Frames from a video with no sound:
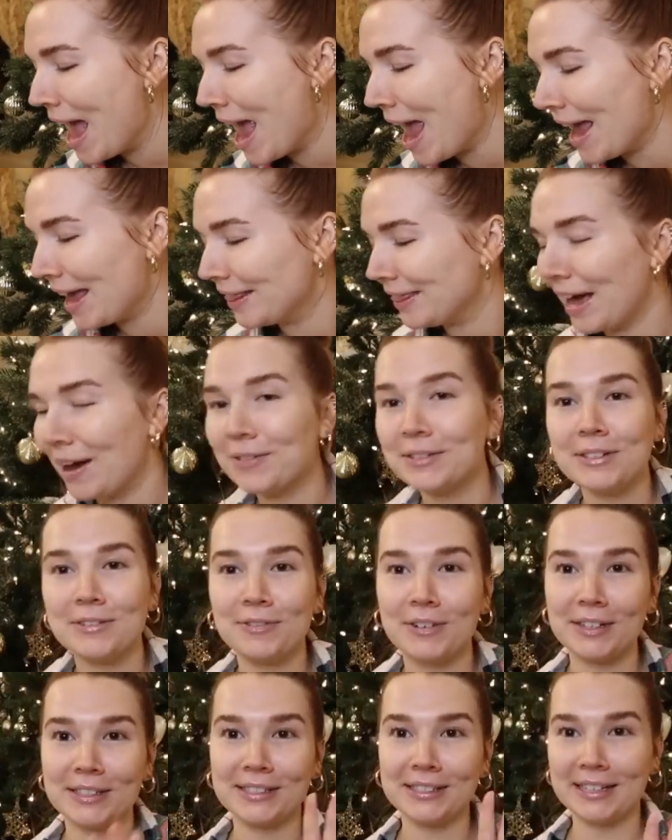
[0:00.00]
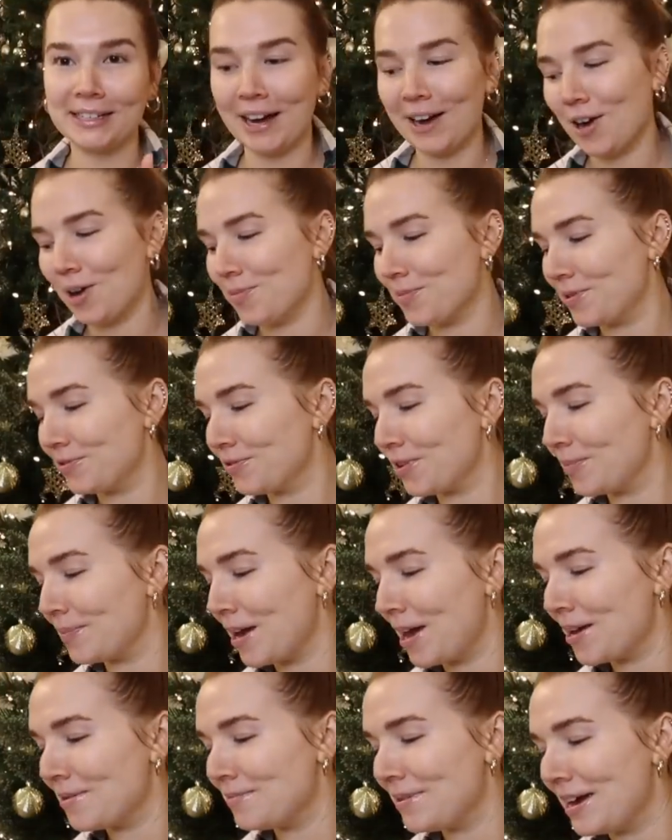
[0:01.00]
And that was the first thing I opened from
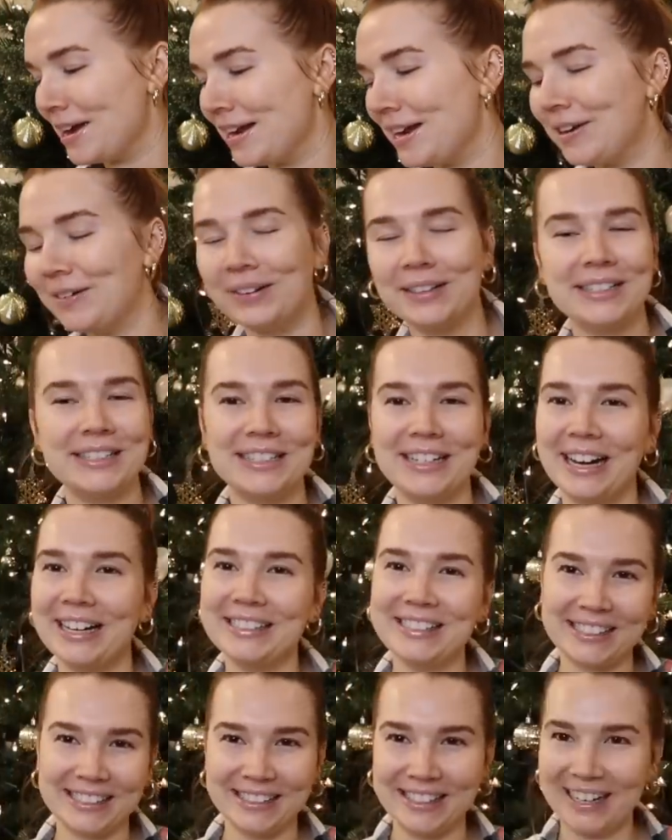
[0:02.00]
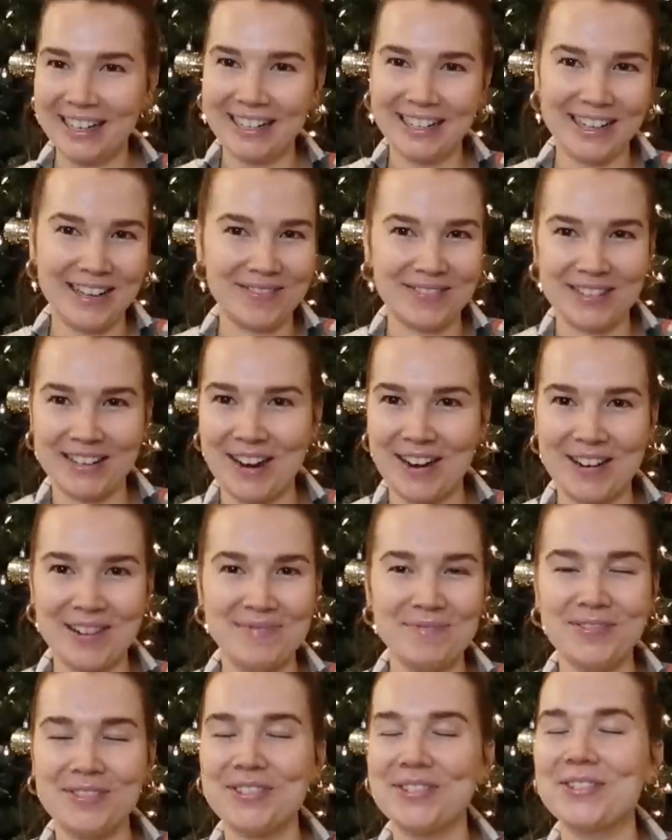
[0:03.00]
him, and it was such a great gift, and
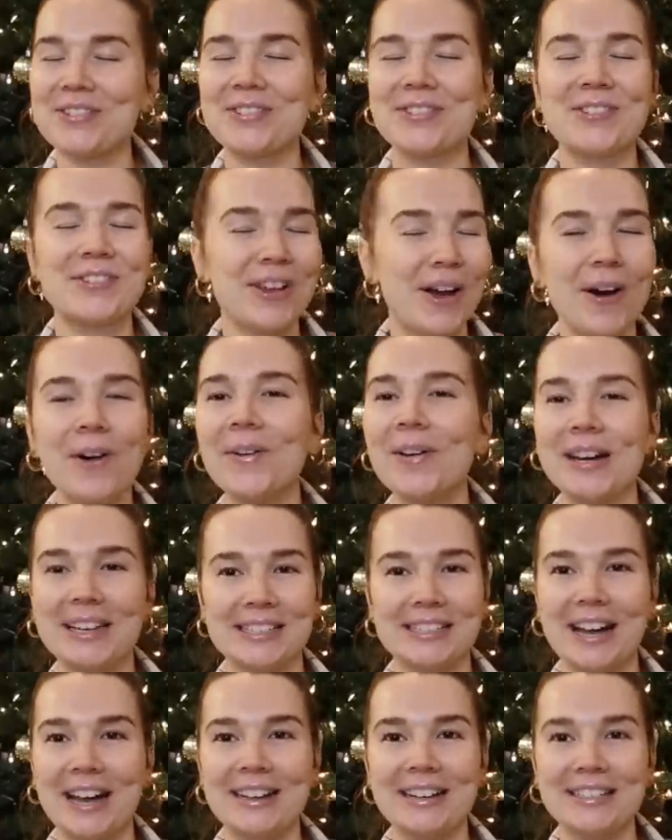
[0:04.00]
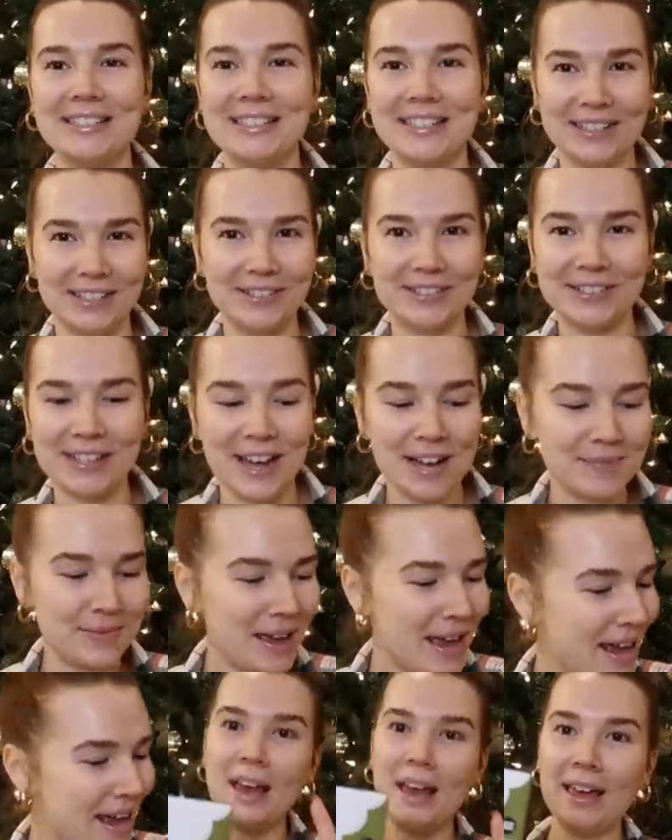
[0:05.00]
I'm so excited to use them.